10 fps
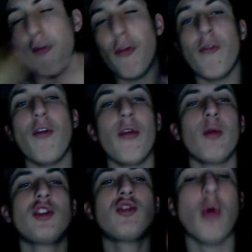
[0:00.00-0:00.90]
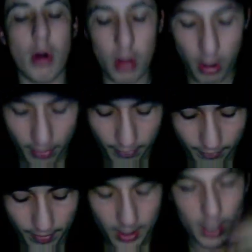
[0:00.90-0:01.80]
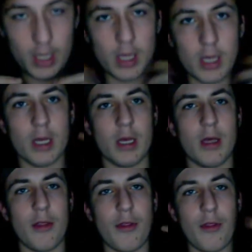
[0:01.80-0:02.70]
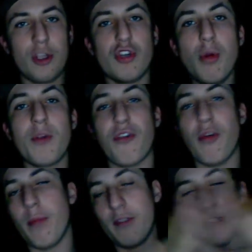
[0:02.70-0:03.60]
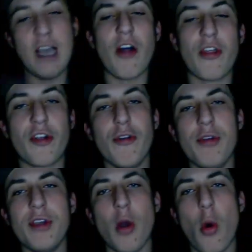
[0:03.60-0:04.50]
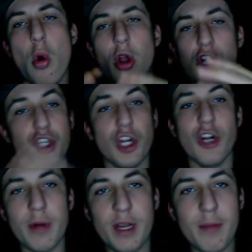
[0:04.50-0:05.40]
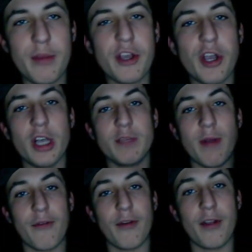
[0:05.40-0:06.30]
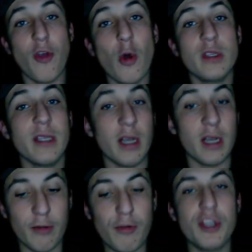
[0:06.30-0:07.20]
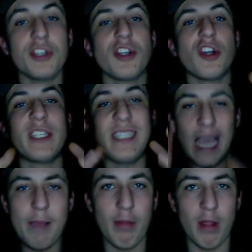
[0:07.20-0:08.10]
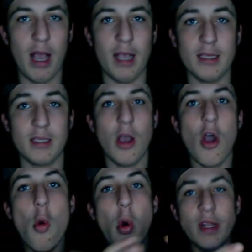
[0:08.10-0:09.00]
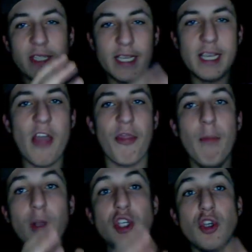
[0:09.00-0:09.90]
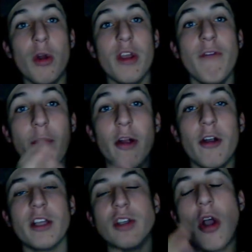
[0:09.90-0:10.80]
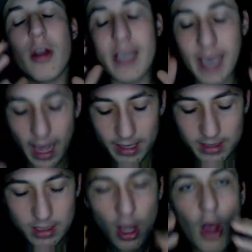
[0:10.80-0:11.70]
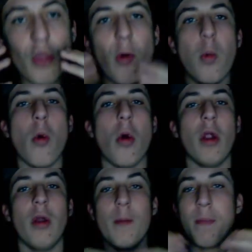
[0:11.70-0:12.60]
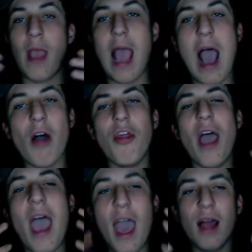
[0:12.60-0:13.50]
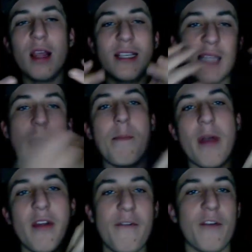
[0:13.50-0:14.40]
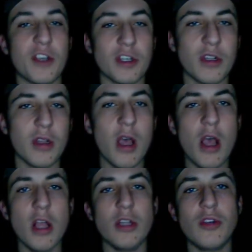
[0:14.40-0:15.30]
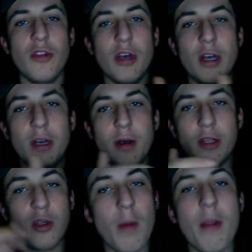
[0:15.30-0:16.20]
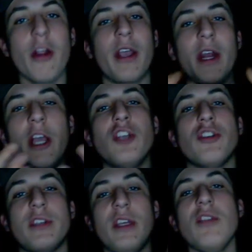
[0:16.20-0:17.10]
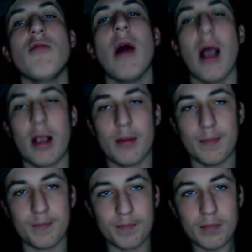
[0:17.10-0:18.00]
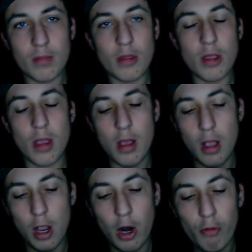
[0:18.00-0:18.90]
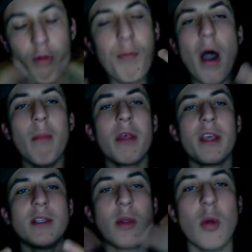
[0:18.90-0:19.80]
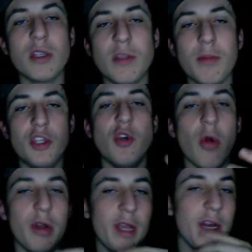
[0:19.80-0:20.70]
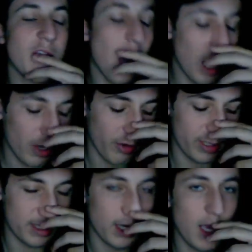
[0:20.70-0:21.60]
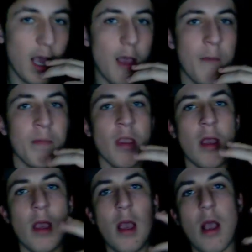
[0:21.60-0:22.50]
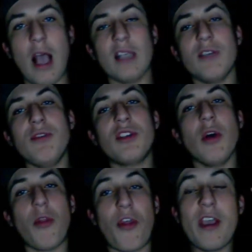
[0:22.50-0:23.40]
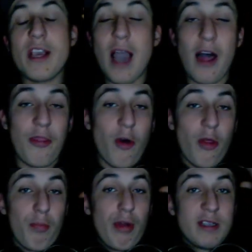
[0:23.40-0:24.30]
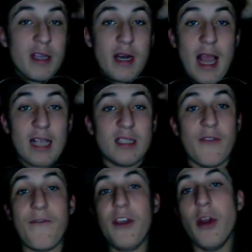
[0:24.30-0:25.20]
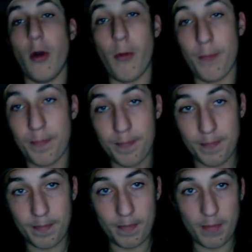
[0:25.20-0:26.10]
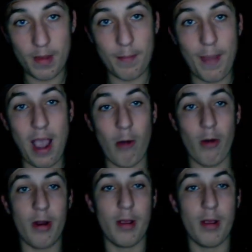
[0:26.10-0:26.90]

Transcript: for the withdrawal of the troops from South Korea or Germany because, my friend, those regions are stabilized. Once again, the majority of Americans are against the war. How the hell is that beneficial to American interest in Iraq? Republicans lost the majority in Congress. As a result, thank God, though, the president has the veto power.